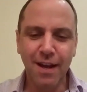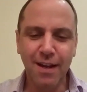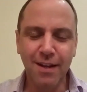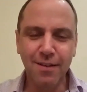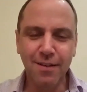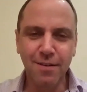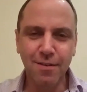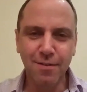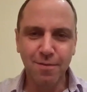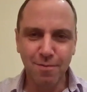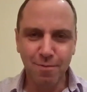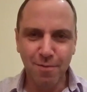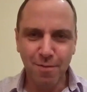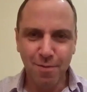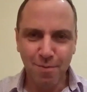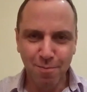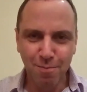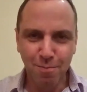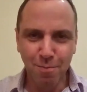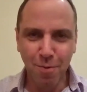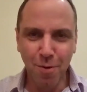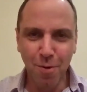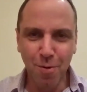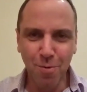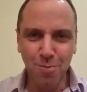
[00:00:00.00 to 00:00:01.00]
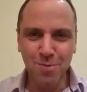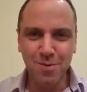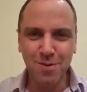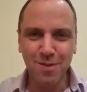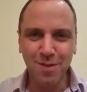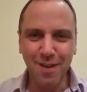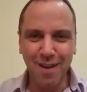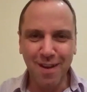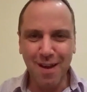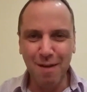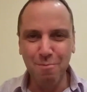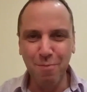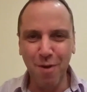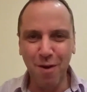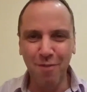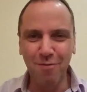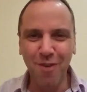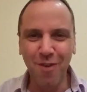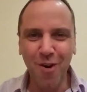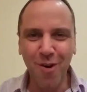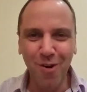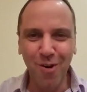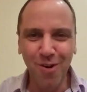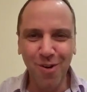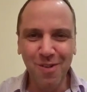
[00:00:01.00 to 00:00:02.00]
and most,
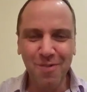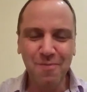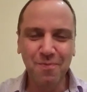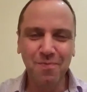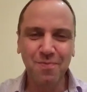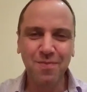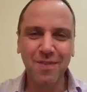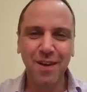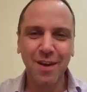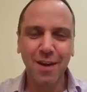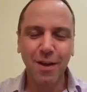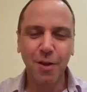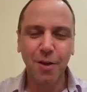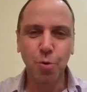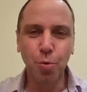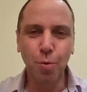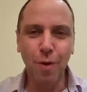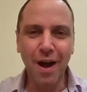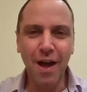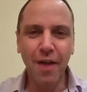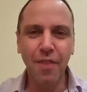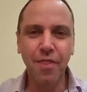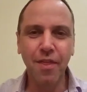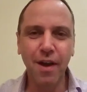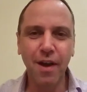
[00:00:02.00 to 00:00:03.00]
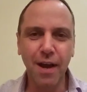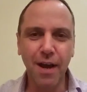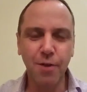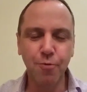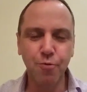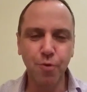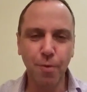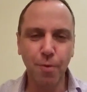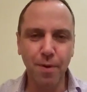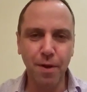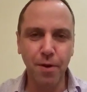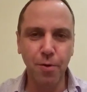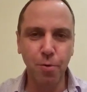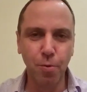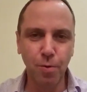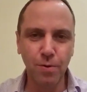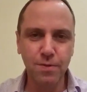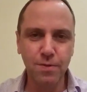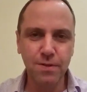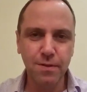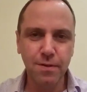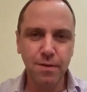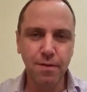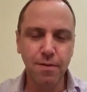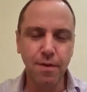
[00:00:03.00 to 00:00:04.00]
above all, to other
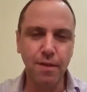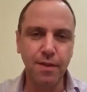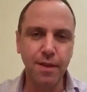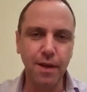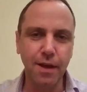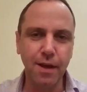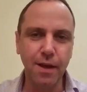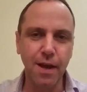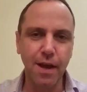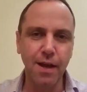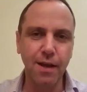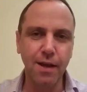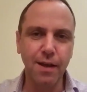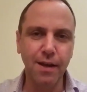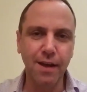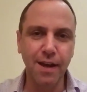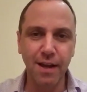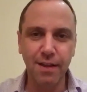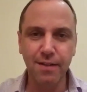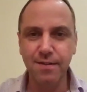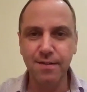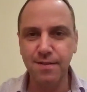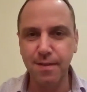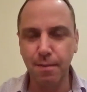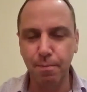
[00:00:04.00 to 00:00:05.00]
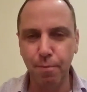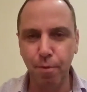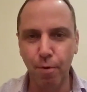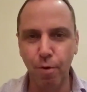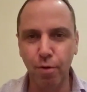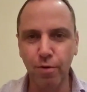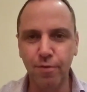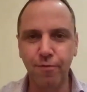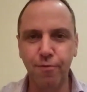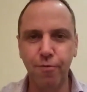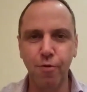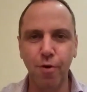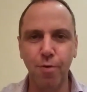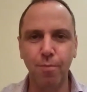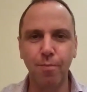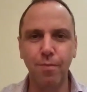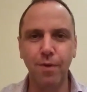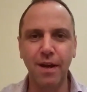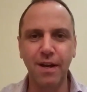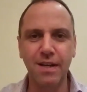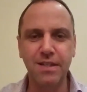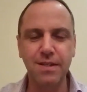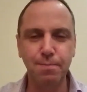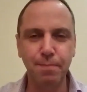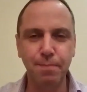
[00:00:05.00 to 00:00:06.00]
entrepreneurs that they get support from